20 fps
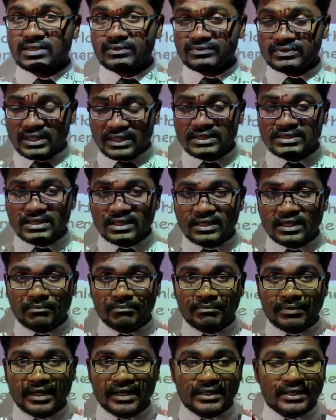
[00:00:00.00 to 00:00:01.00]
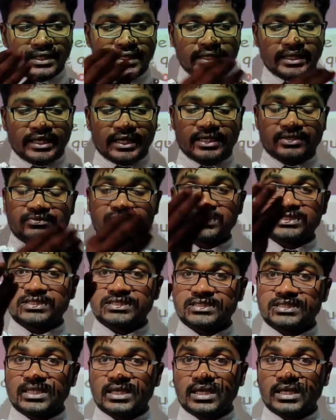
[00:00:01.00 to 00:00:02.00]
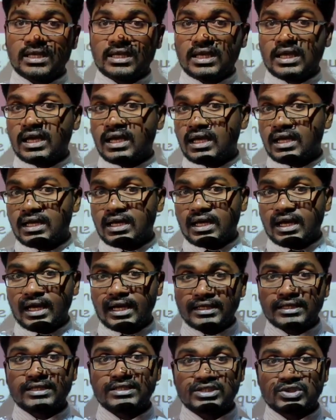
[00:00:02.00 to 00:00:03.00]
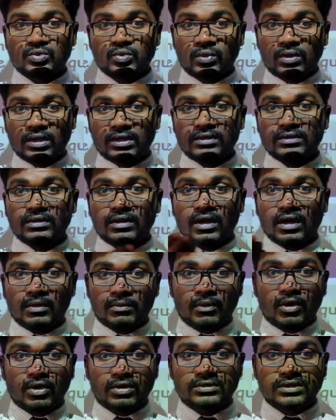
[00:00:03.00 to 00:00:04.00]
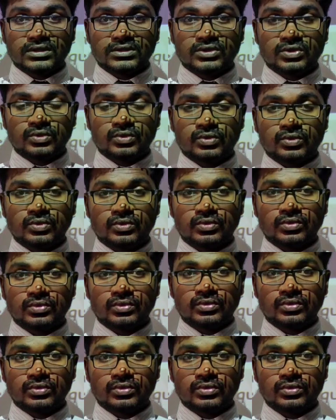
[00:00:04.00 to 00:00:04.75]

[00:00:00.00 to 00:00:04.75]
of things are compared, and which is the highest one among the two,